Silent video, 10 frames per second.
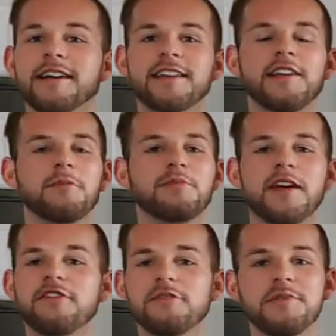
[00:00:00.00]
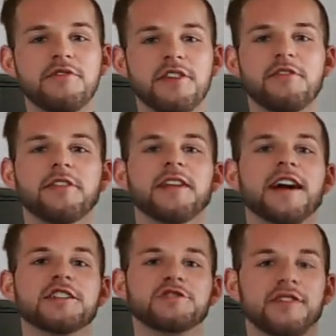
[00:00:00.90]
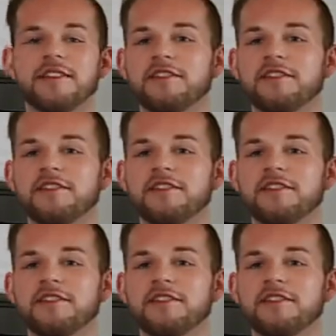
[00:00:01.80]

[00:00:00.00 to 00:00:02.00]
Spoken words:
you know, play some music for the country,